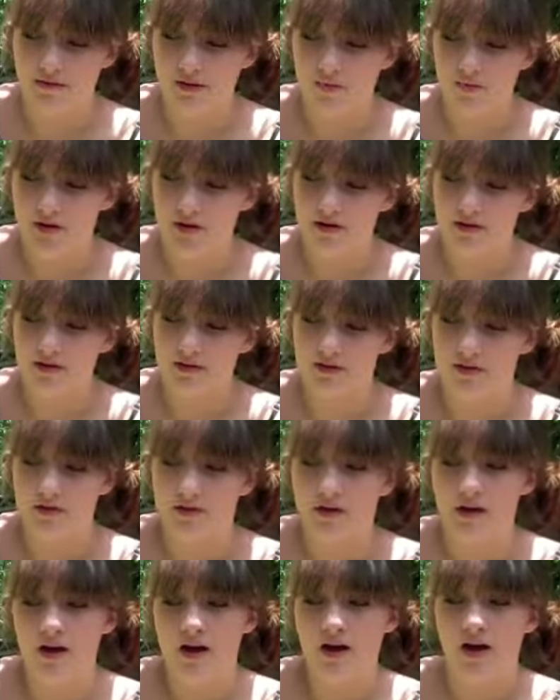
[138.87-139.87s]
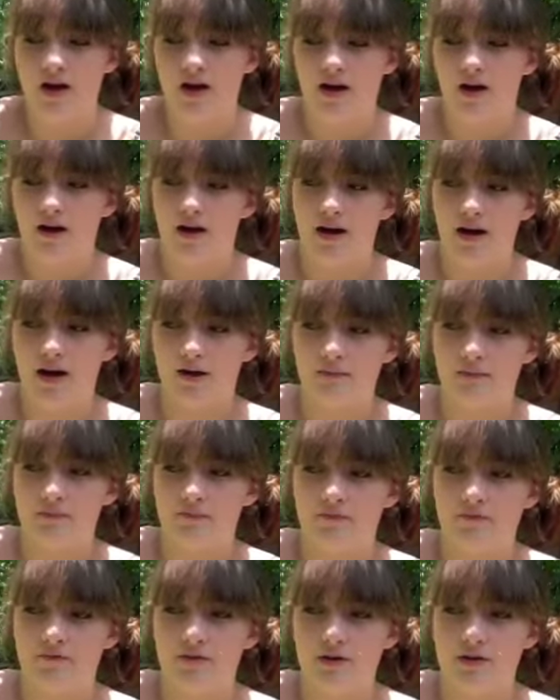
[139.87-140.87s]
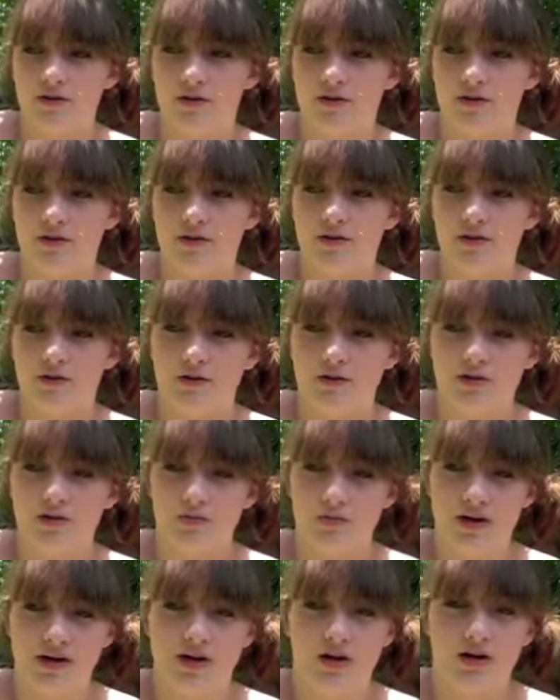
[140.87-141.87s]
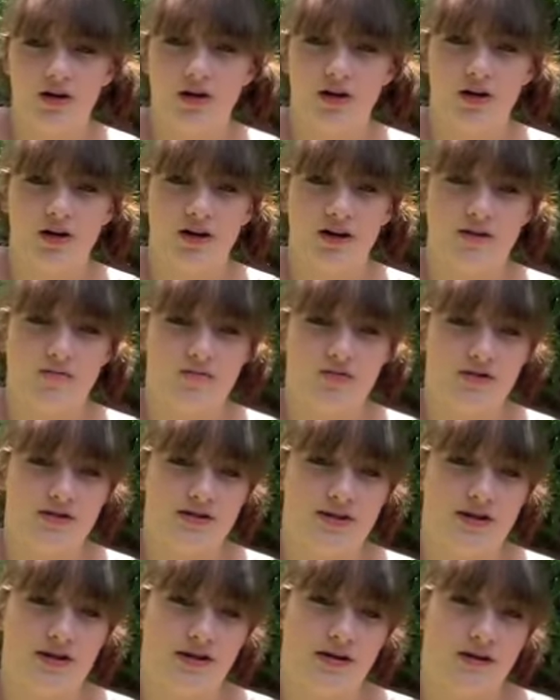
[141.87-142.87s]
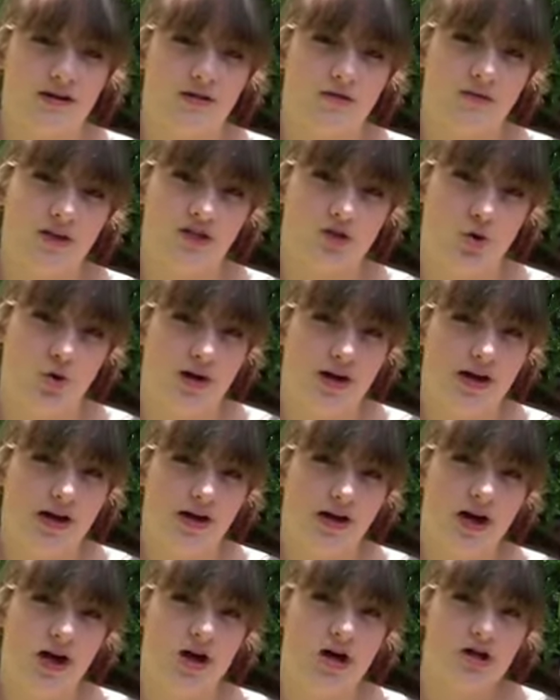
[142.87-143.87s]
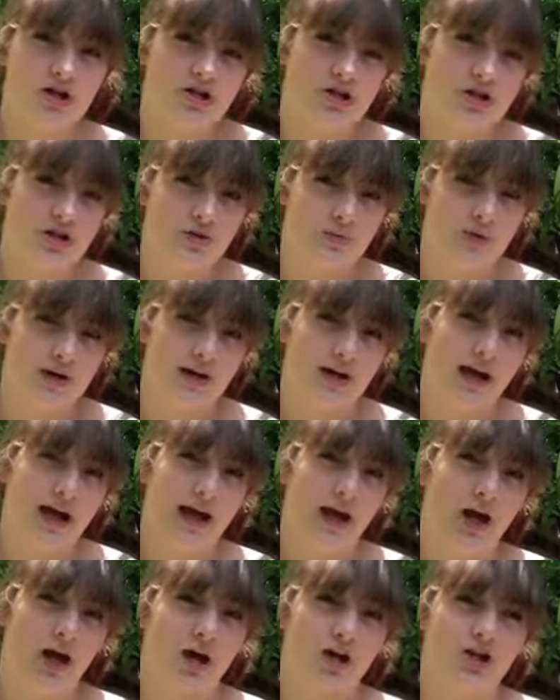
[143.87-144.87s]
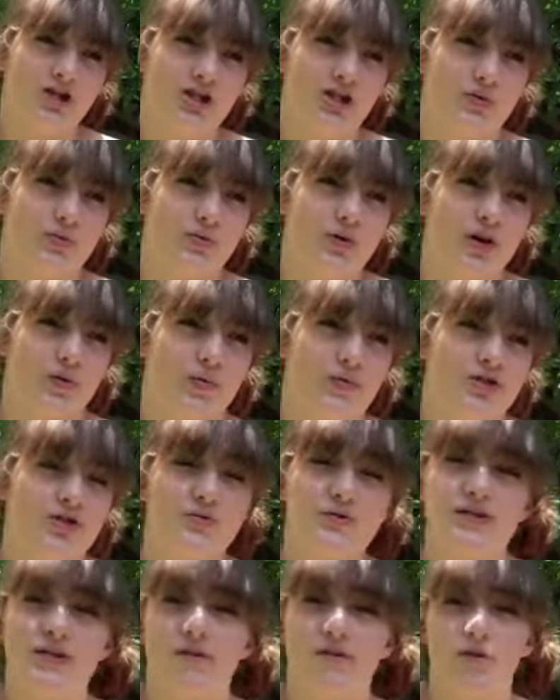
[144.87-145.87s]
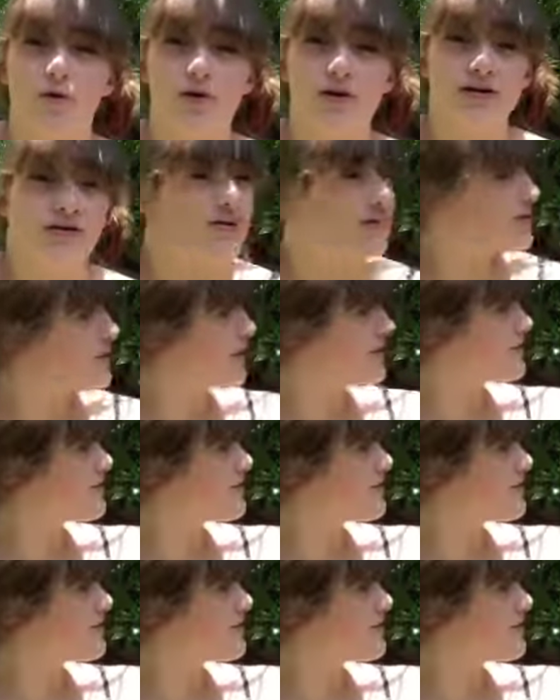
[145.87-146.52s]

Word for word: I wanted to. Um, for the record, her name was uh, Victoria. She had red hair. She had, she was in a forest, hence